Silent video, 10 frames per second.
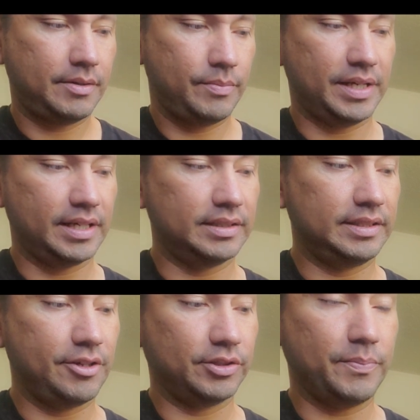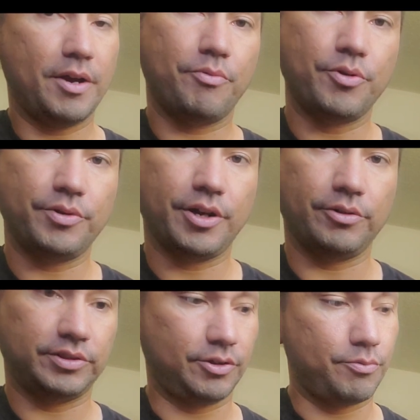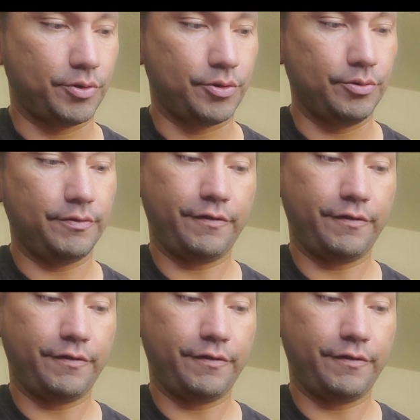because here's my root note, so root,